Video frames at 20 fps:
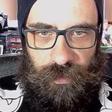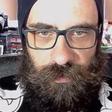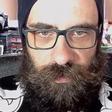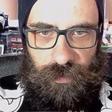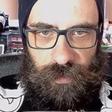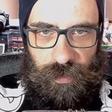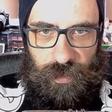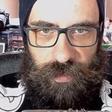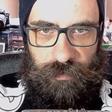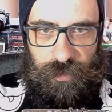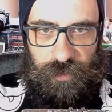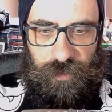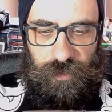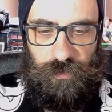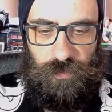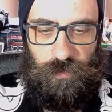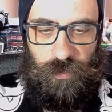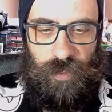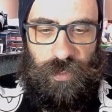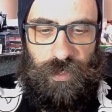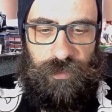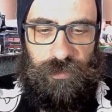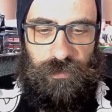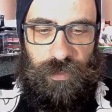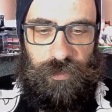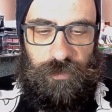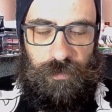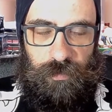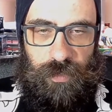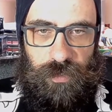images were
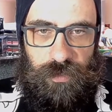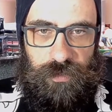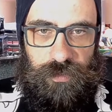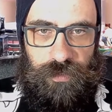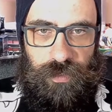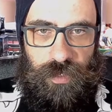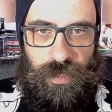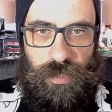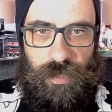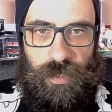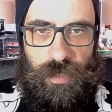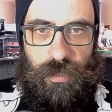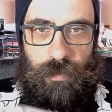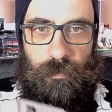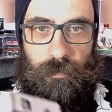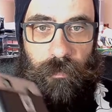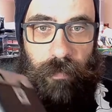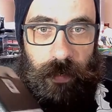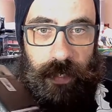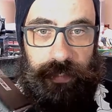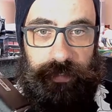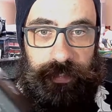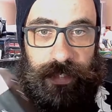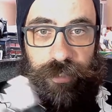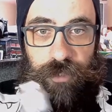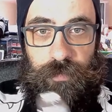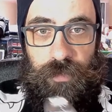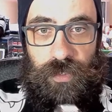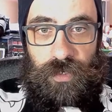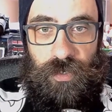underexposed, but
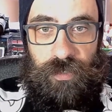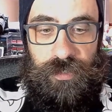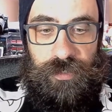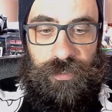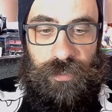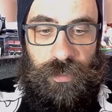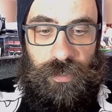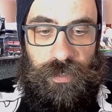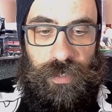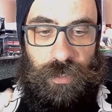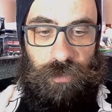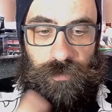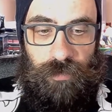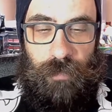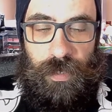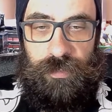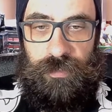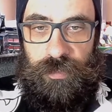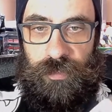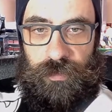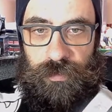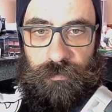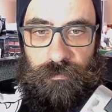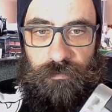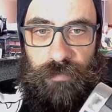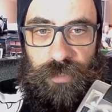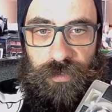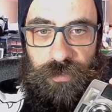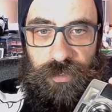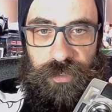that's because it's an automatic
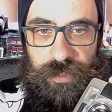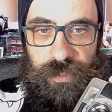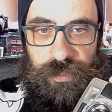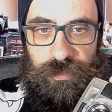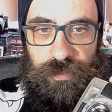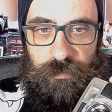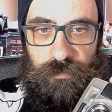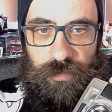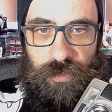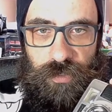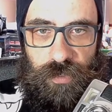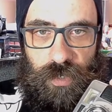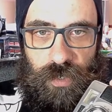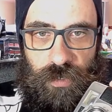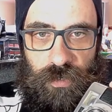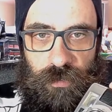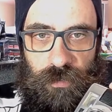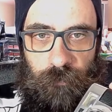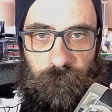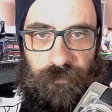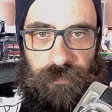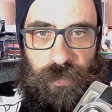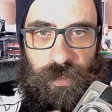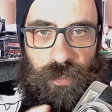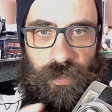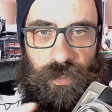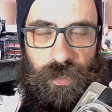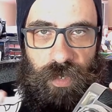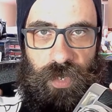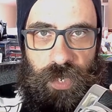meter system, so
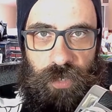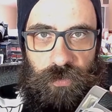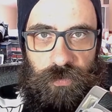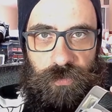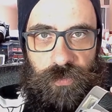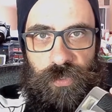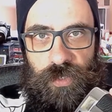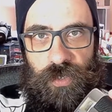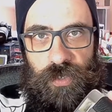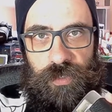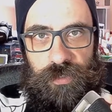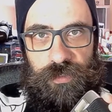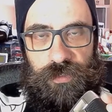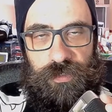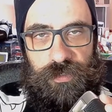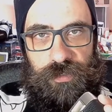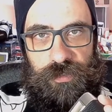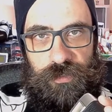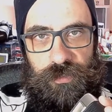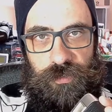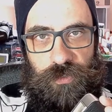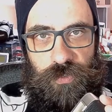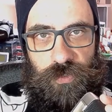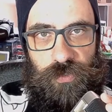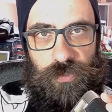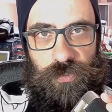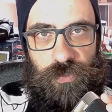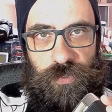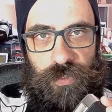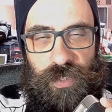I could not
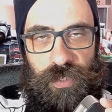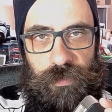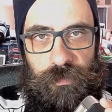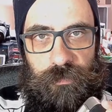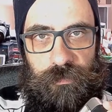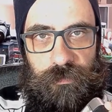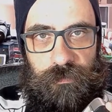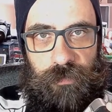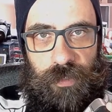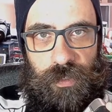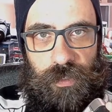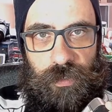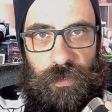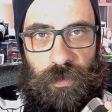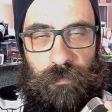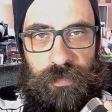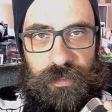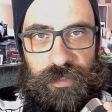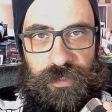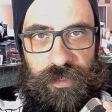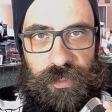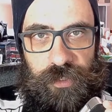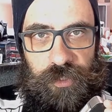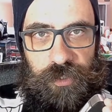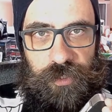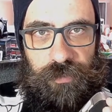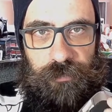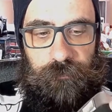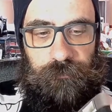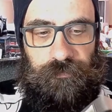do some
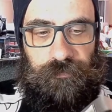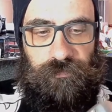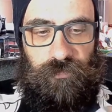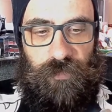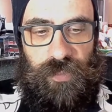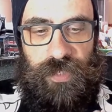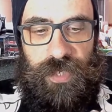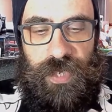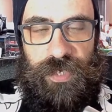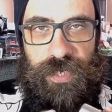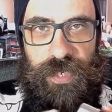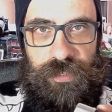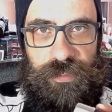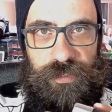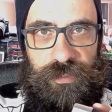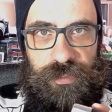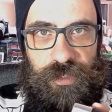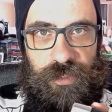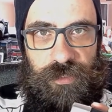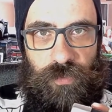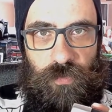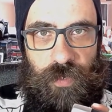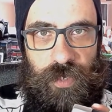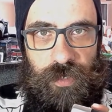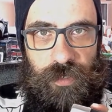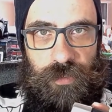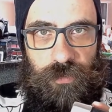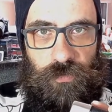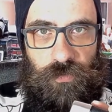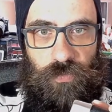compensation, and that's just the
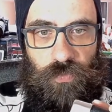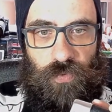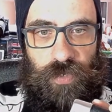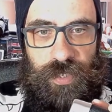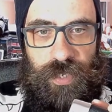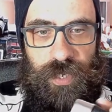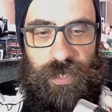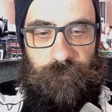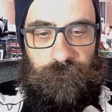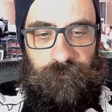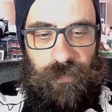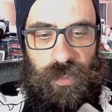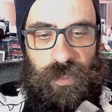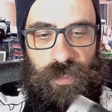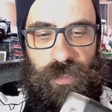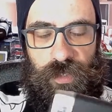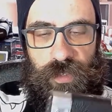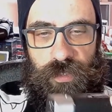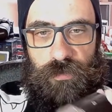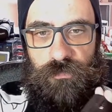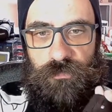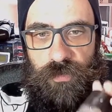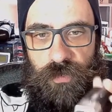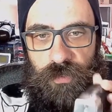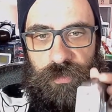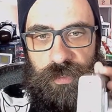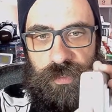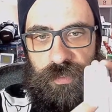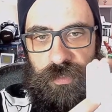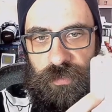way we can. If you
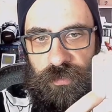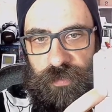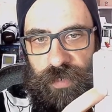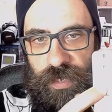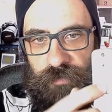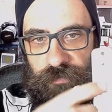notice here, every